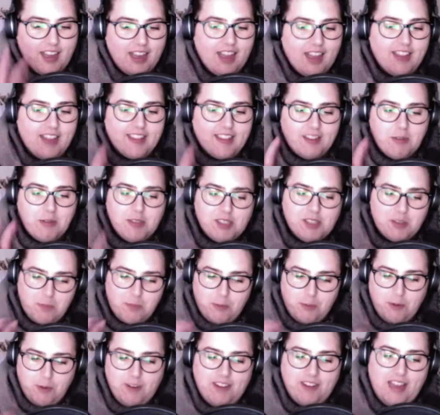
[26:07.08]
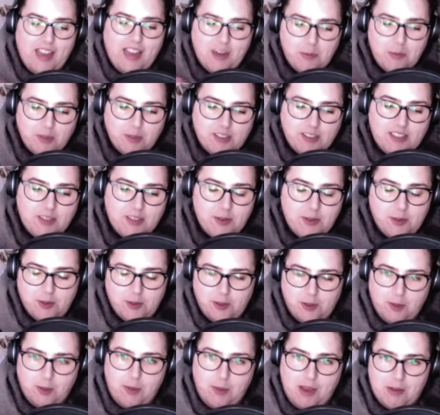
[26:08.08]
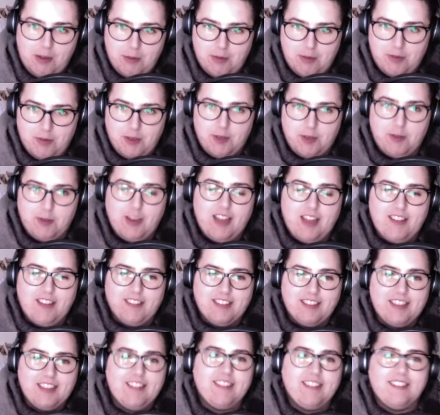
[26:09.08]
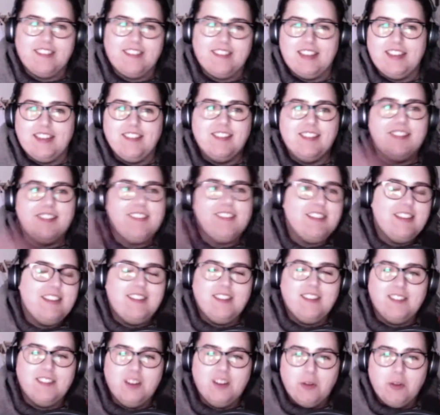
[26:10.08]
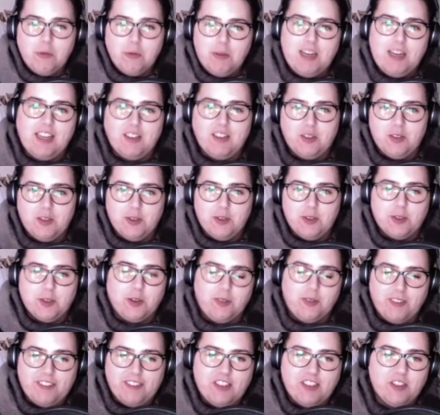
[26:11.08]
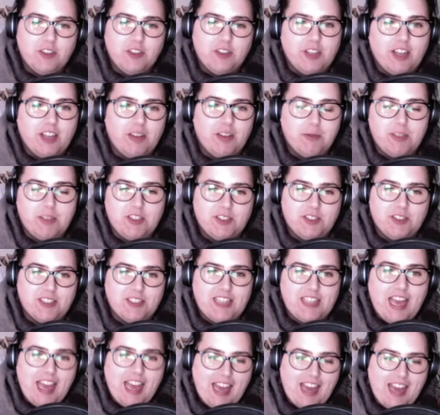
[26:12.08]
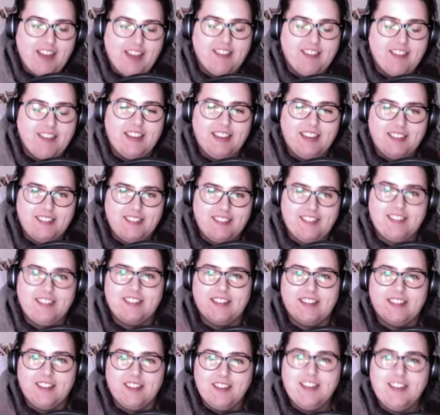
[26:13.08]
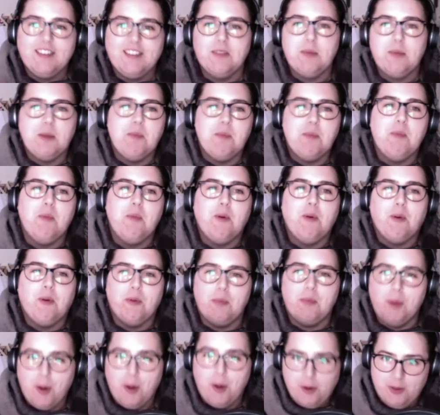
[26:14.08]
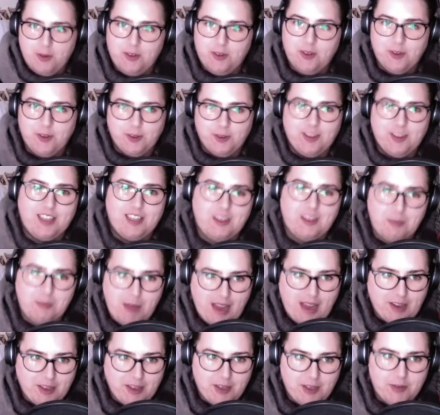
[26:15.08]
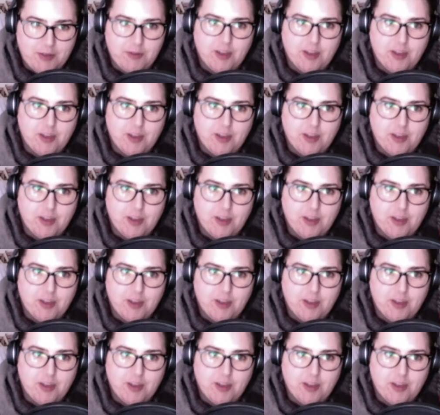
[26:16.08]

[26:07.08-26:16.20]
was a point that I wanted to talk about with you, and it does not relate to the conversation that we just had, and it's a little bit more personal and about you.